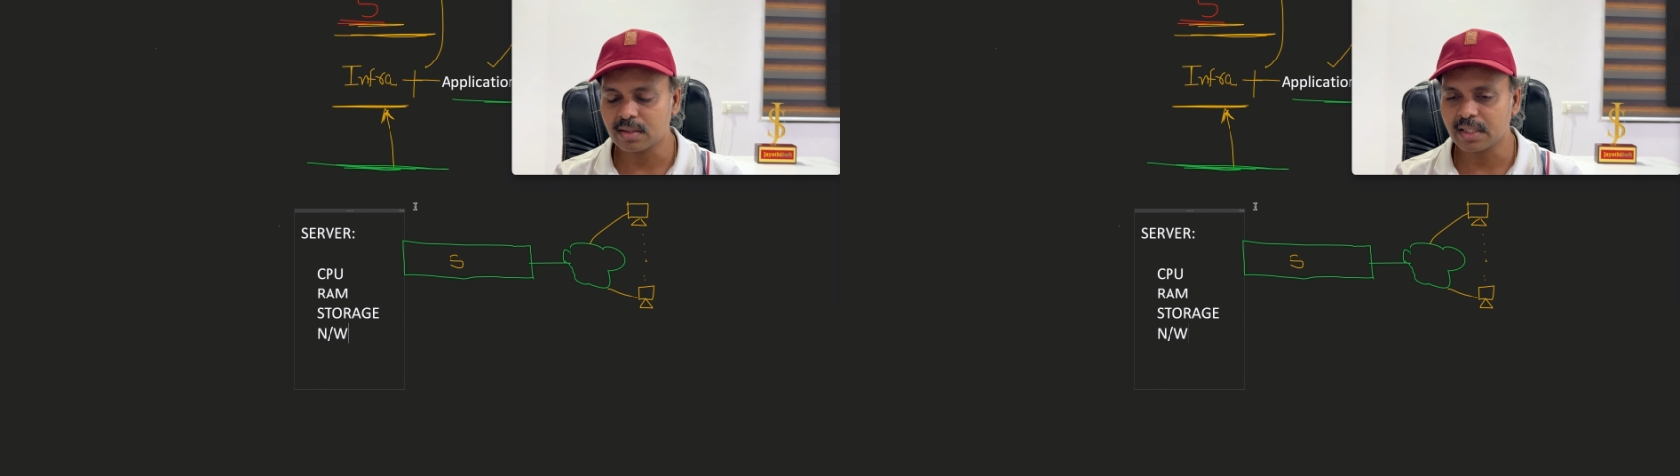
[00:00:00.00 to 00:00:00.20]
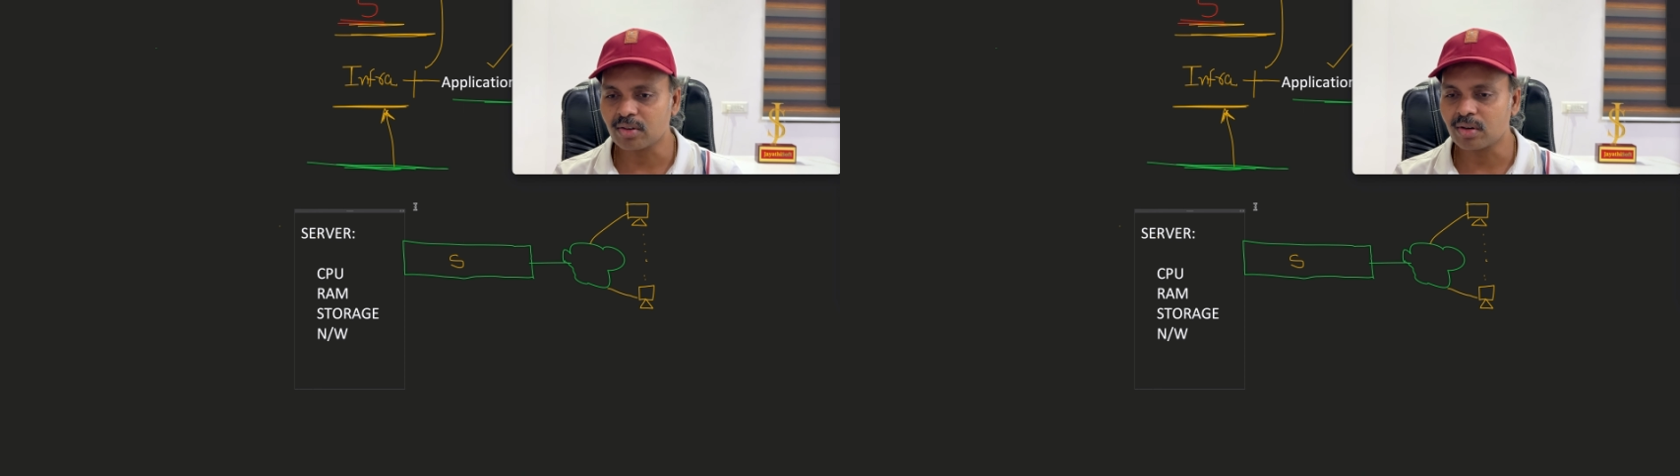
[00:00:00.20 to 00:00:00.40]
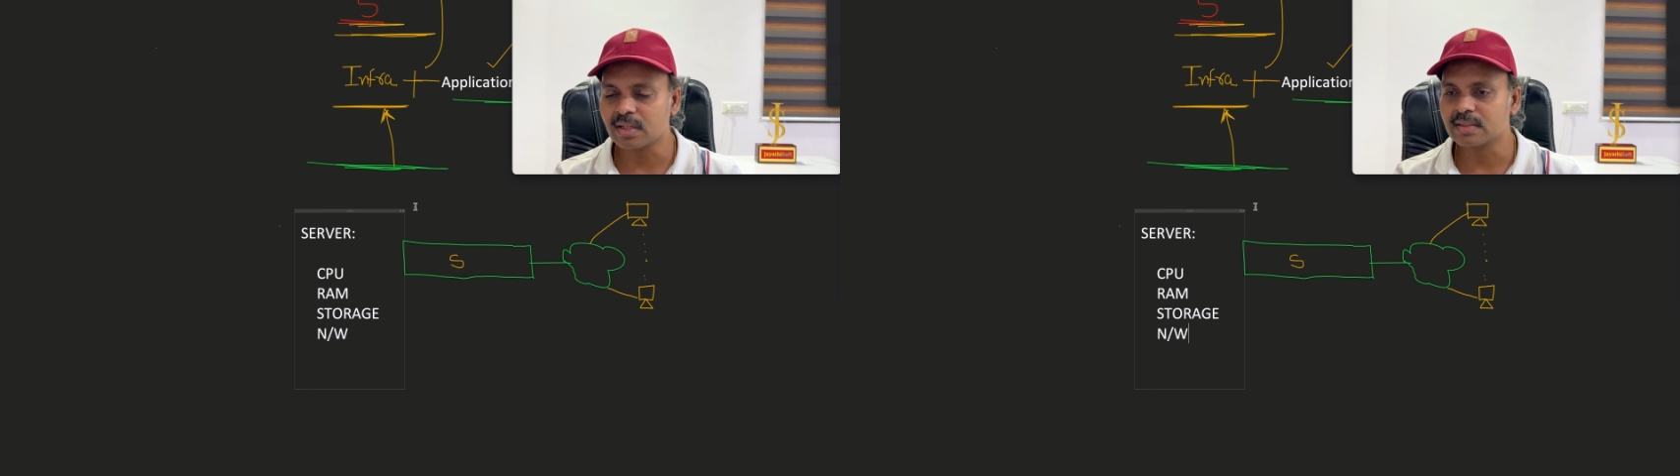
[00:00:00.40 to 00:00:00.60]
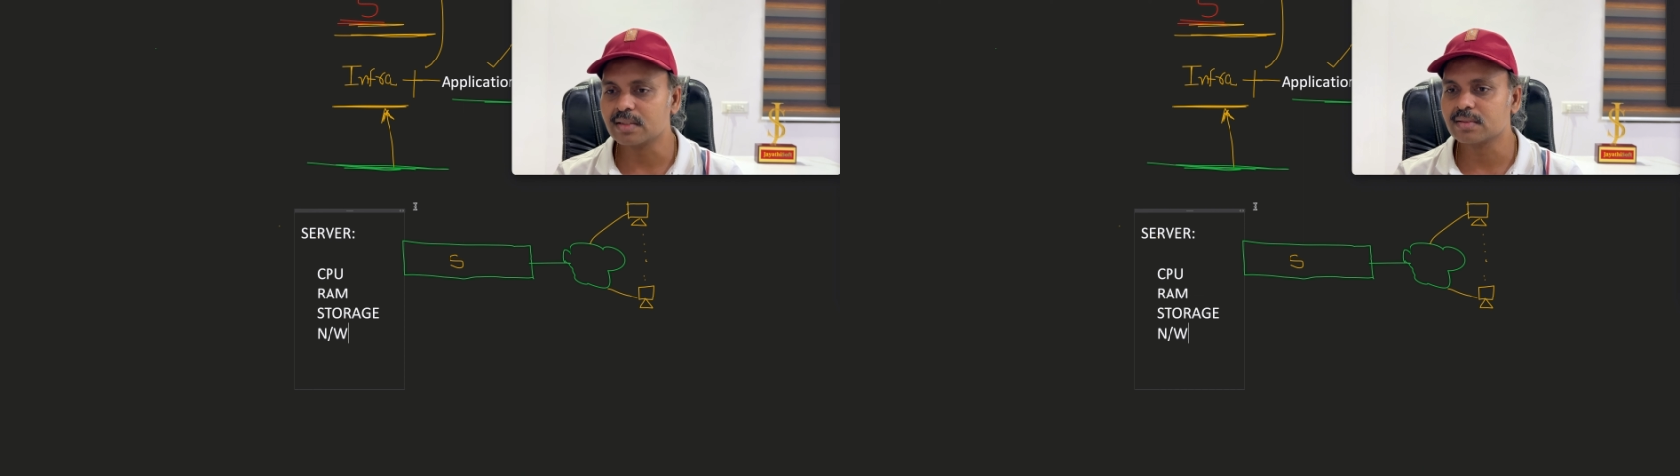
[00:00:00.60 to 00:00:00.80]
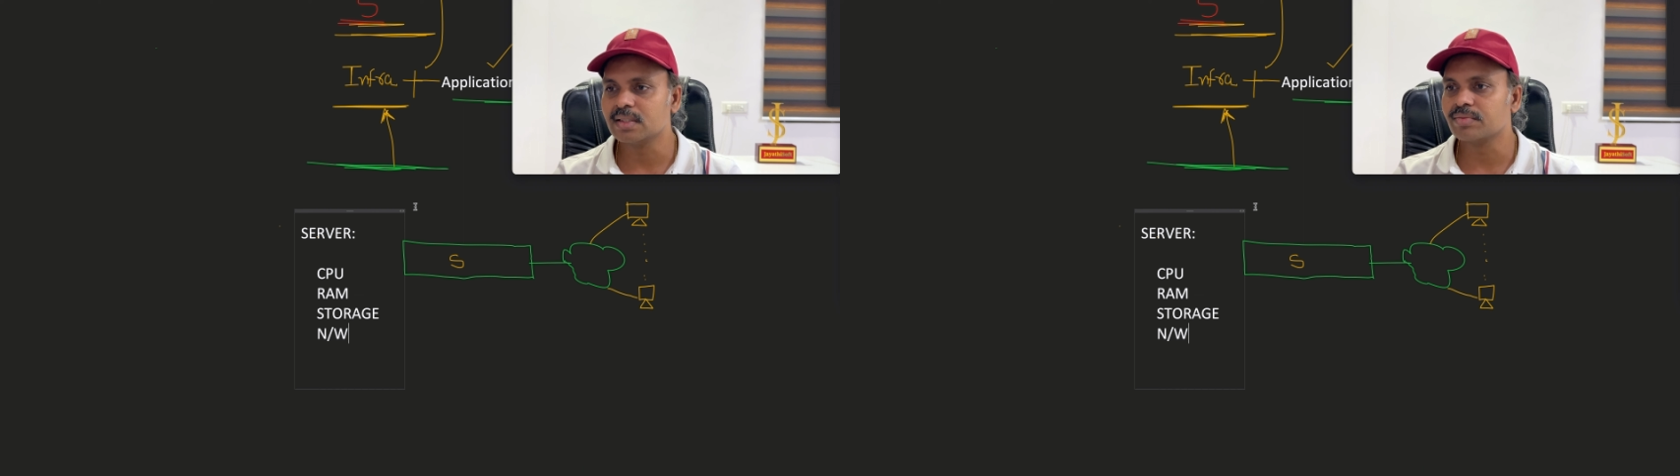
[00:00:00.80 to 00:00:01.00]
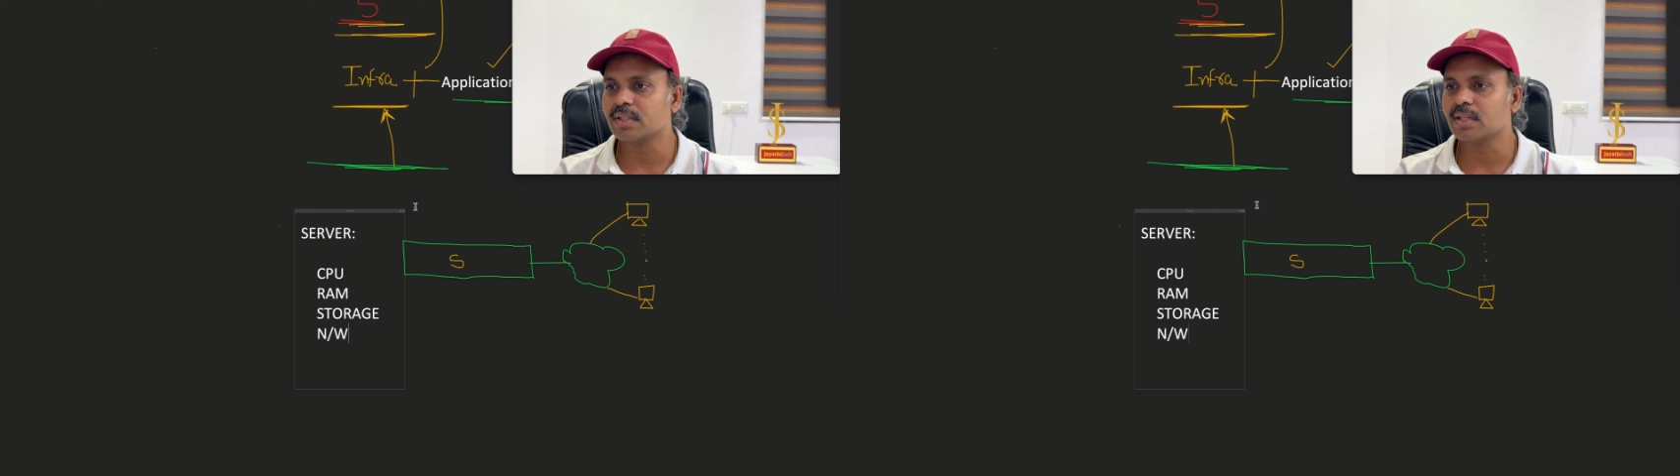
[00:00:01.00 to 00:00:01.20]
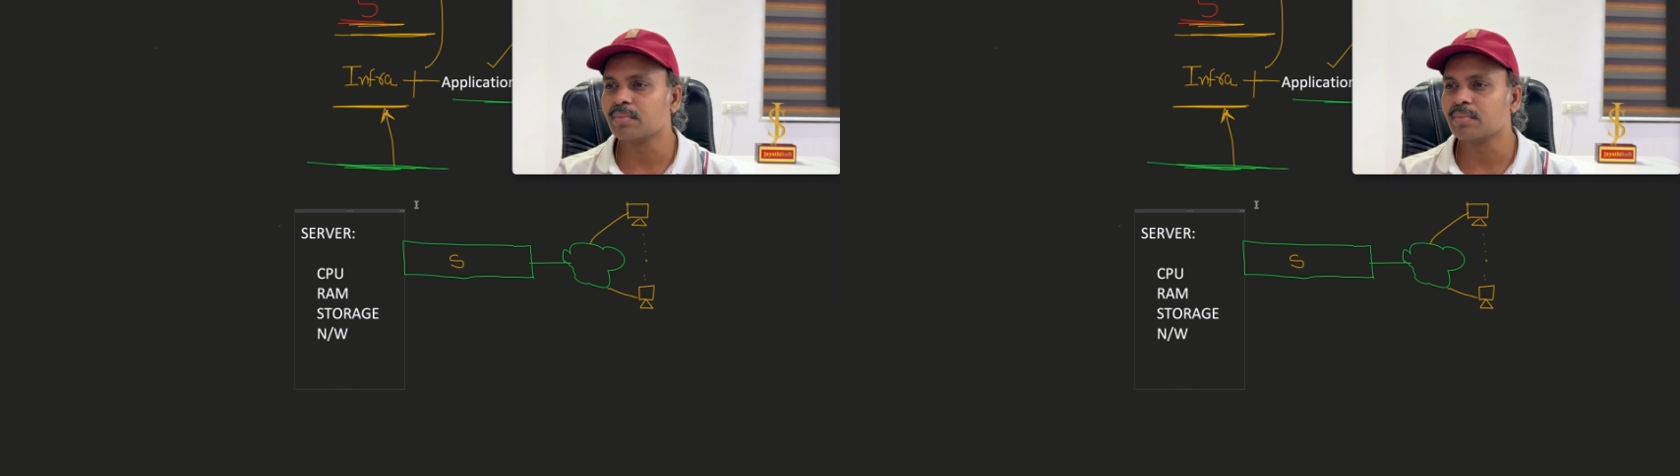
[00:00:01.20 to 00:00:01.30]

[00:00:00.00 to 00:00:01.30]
technologies, different